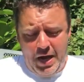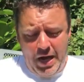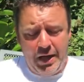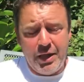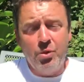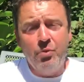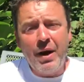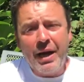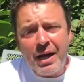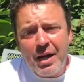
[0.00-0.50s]

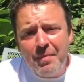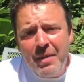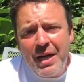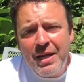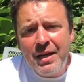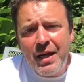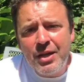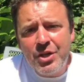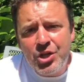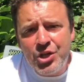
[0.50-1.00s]
And the
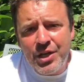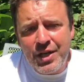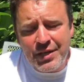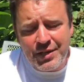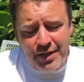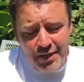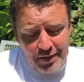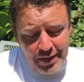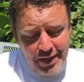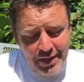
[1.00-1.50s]
recommendation
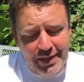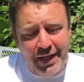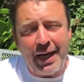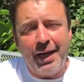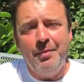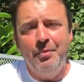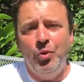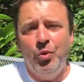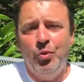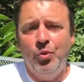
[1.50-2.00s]
is that these
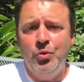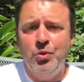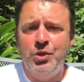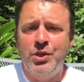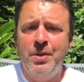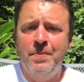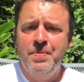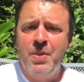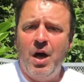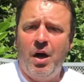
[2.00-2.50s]

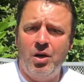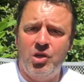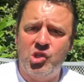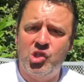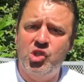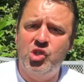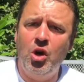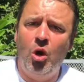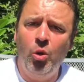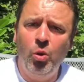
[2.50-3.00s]
animals are
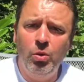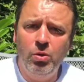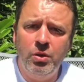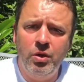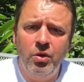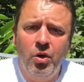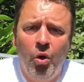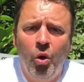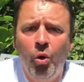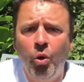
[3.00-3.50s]

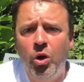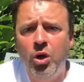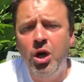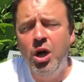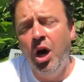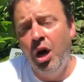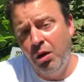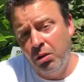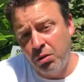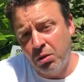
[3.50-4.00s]
sold or
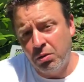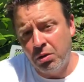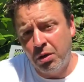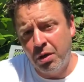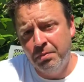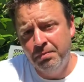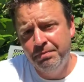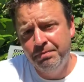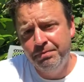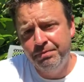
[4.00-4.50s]

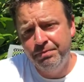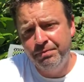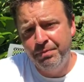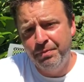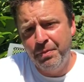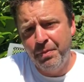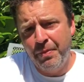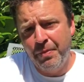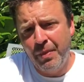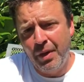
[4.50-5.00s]
culled.
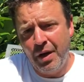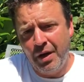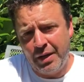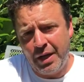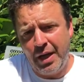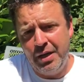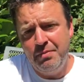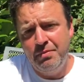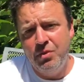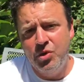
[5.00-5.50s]

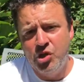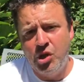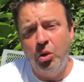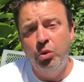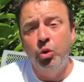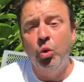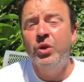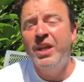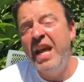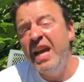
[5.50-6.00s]
Okay,
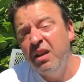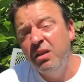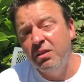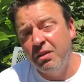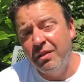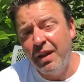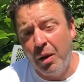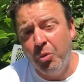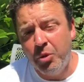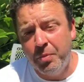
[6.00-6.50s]
sold or
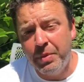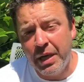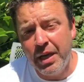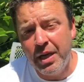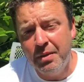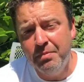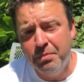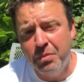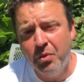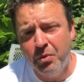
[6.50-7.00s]
killed, that would
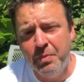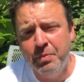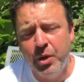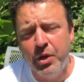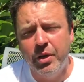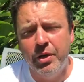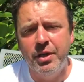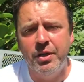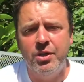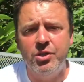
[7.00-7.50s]
be, but we
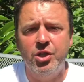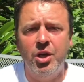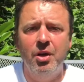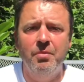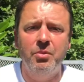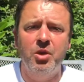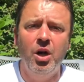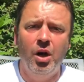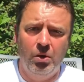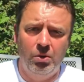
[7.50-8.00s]
put it under the
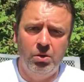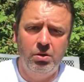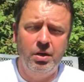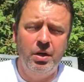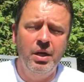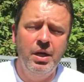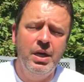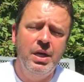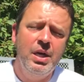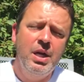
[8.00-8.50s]
term
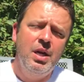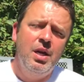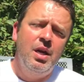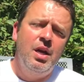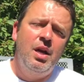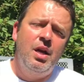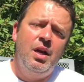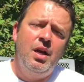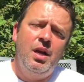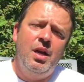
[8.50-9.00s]
culled.
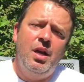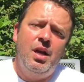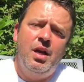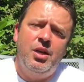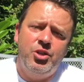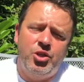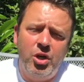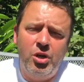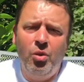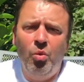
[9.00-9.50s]

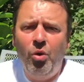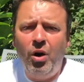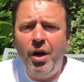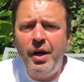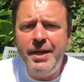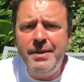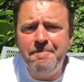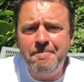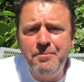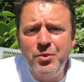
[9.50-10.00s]
Do you know
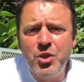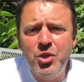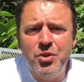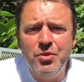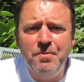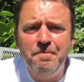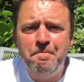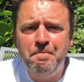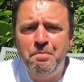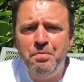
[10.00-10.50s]
why?
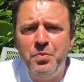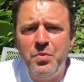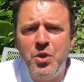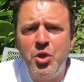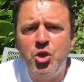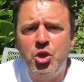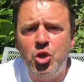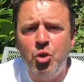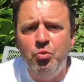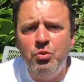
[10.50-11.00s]

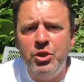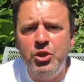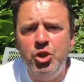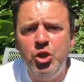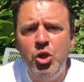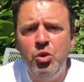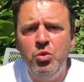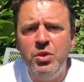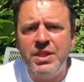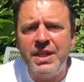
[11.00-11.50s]
To
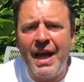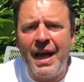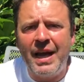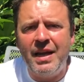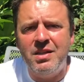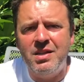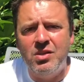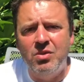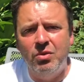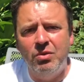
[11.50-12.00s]
reduce
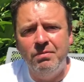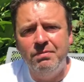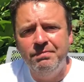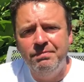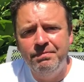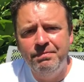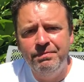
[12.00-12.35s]
hassle.